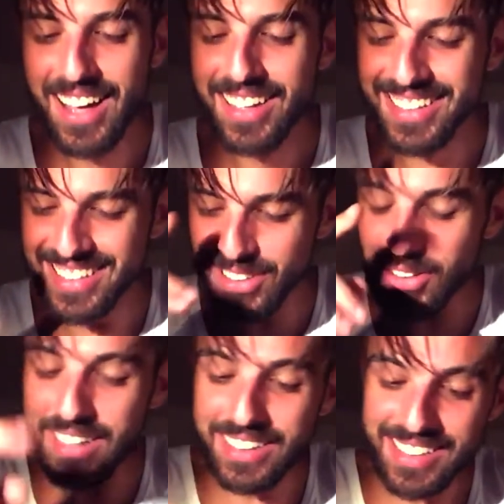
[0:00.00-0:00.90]

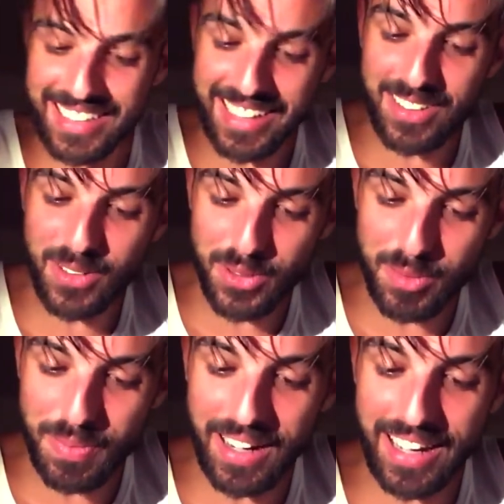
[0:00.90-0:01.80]
So in the second
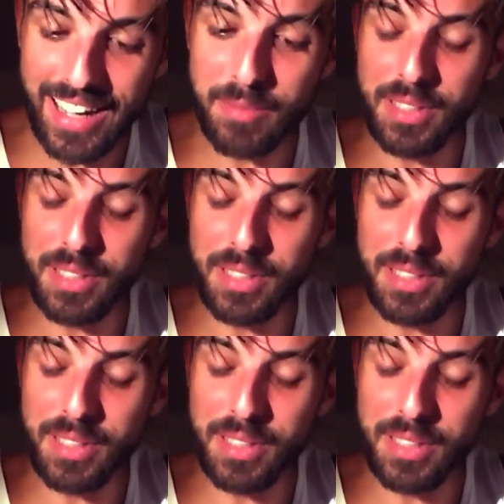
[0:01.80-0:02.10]
group I had,